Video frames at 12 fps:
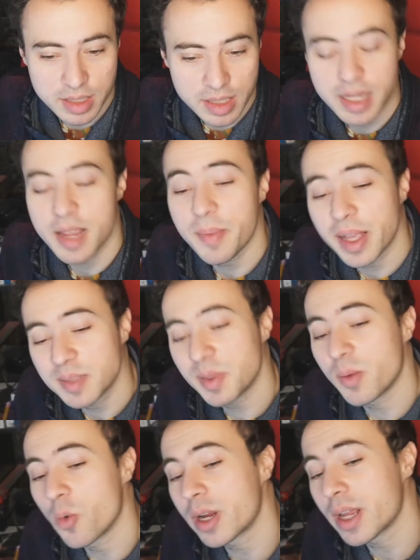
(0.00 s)
The team has
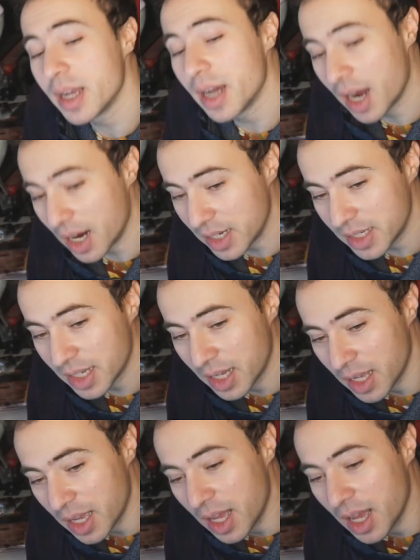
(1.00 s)
been working hard
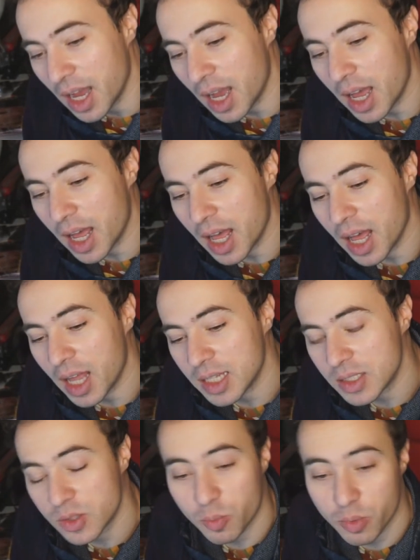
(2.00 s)
uh,
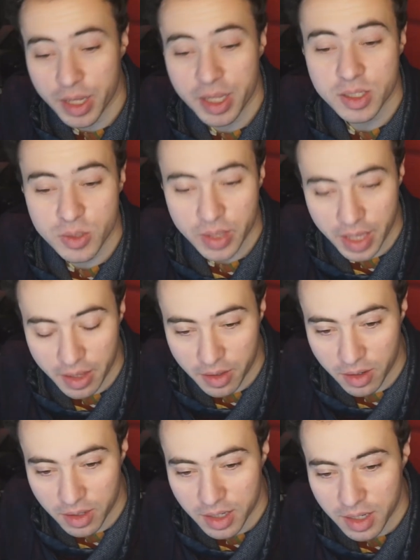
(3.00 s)
to bring it
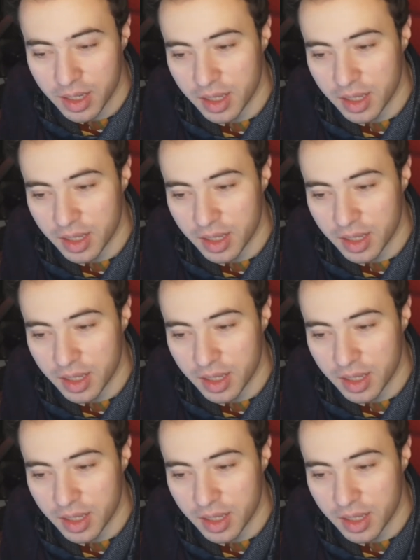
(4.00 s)
together